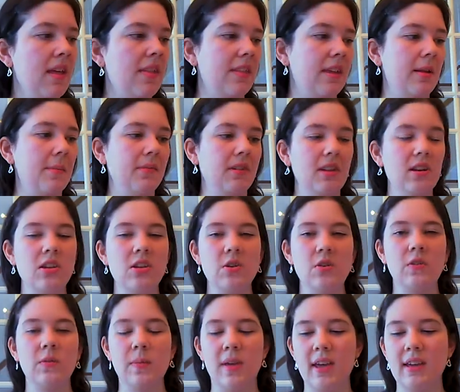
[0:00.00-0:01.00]
Then I'm going to
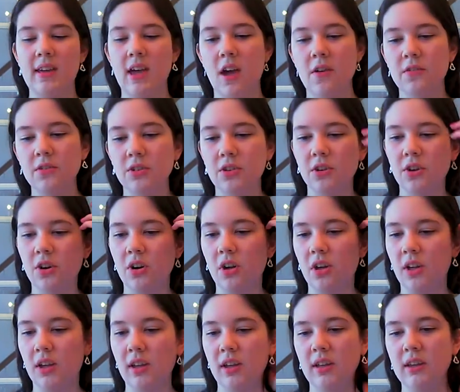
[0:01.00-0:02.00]
use my
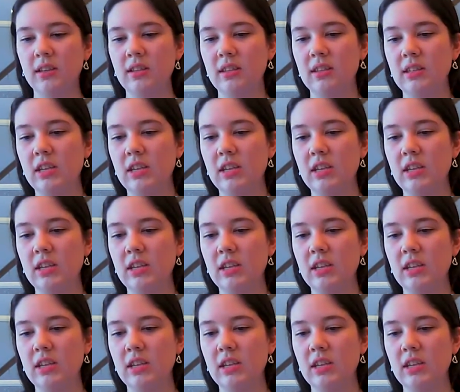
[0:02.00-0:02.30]
CoverGirl